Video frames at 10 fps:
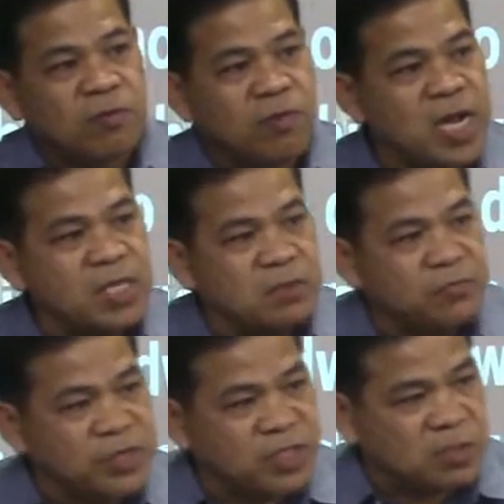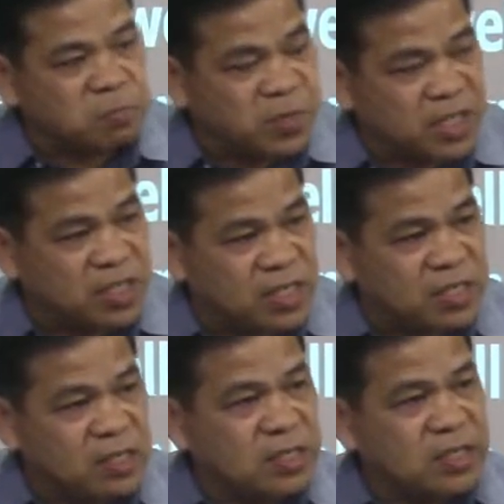What was
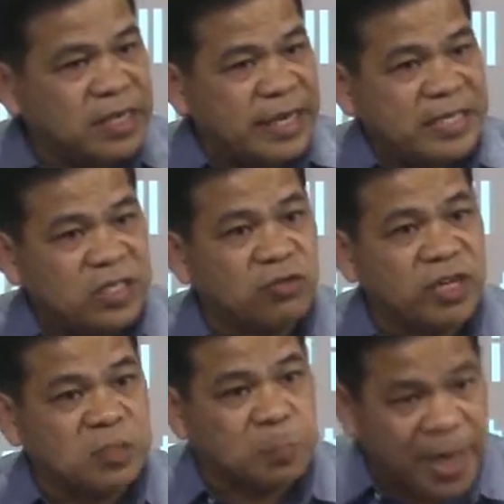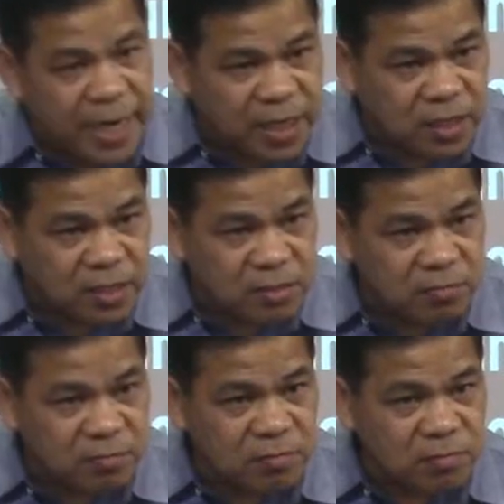Peter needs to explain?
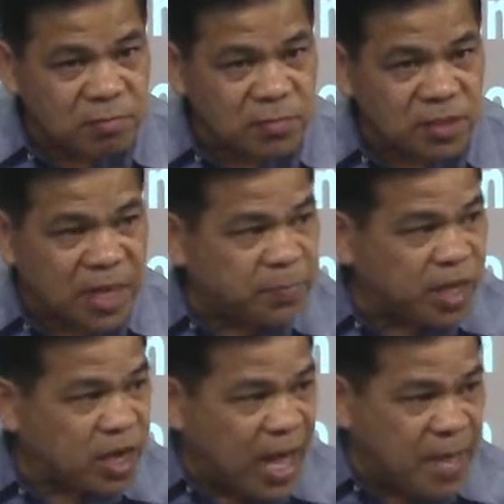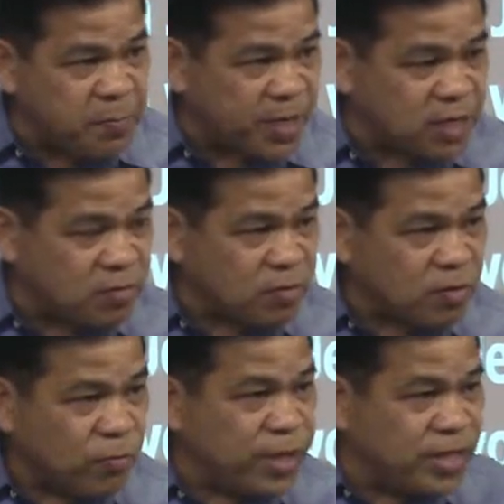Something happened
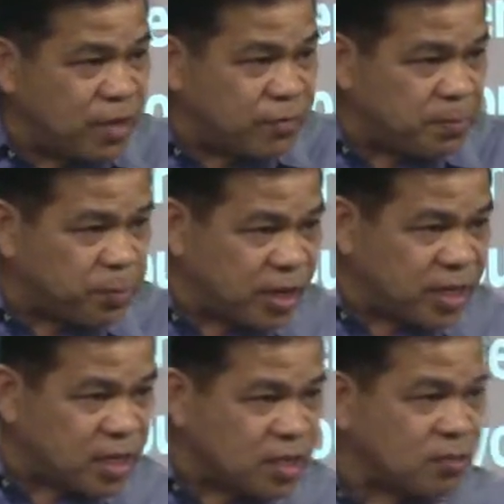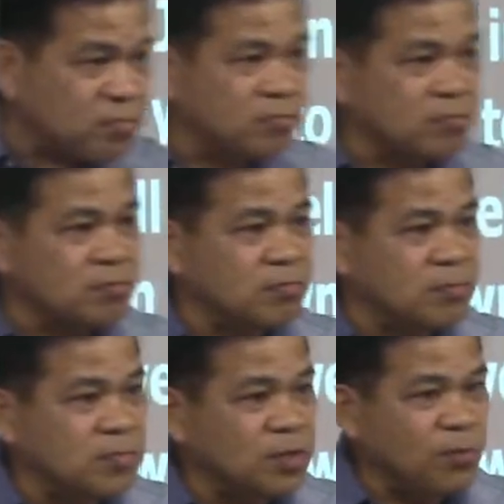when they were praying.
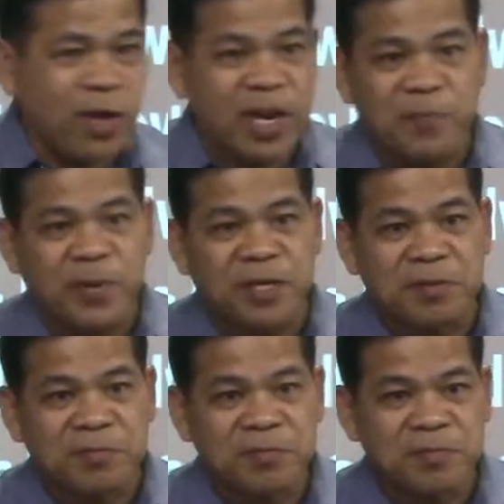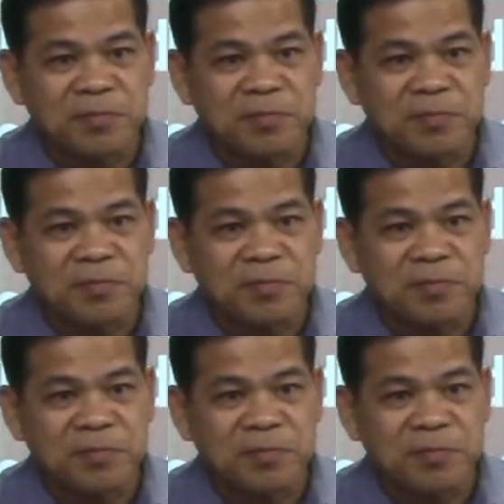What happened?